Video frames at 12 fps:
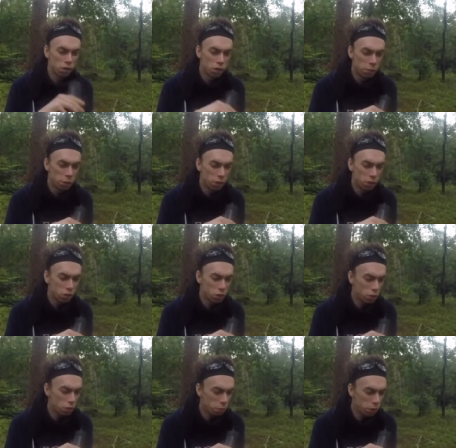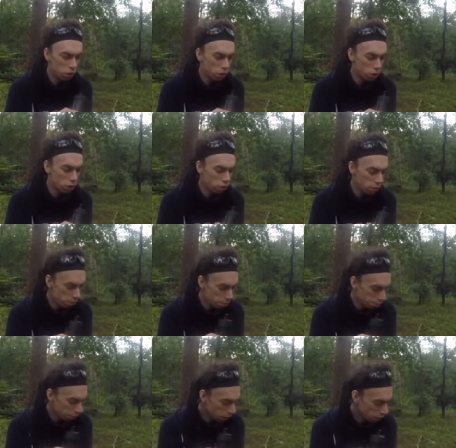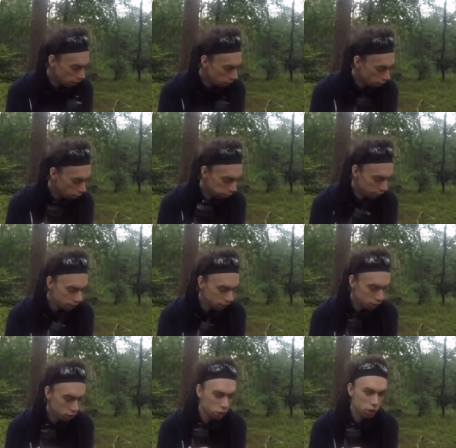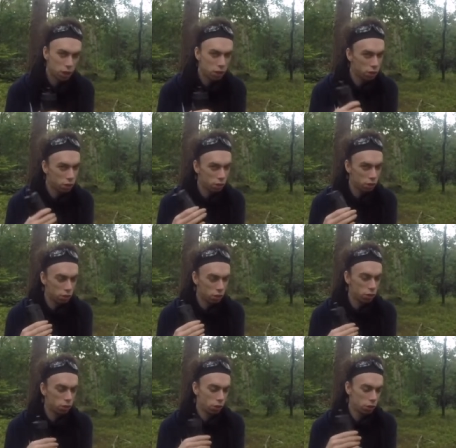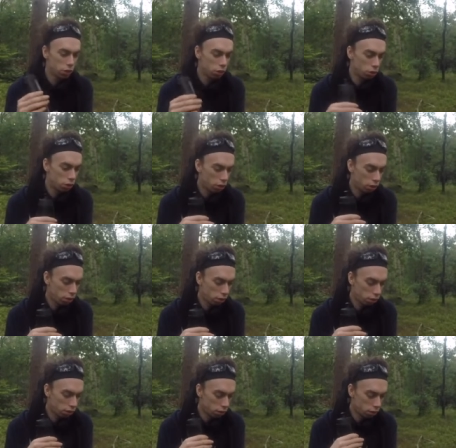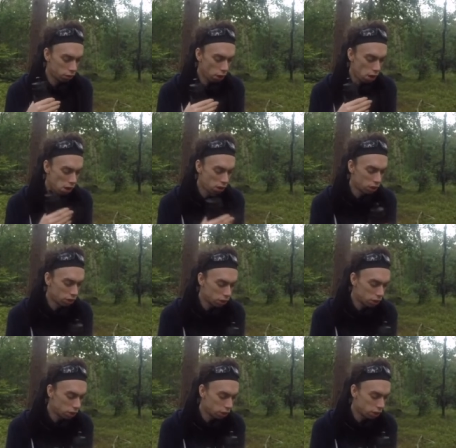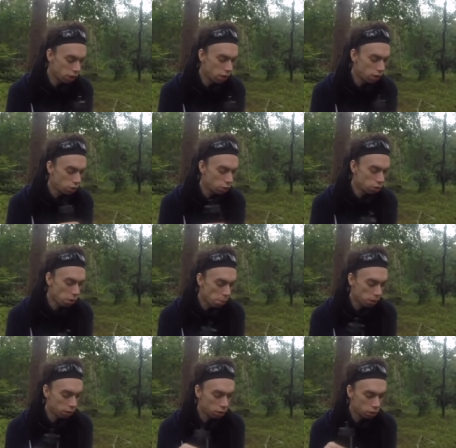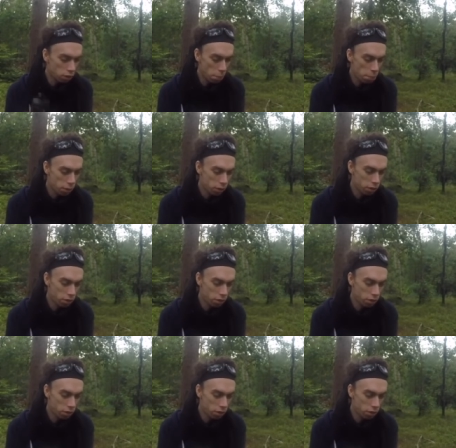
there be not so much um, vegans that I know that talk that are artistic to talk about this topic.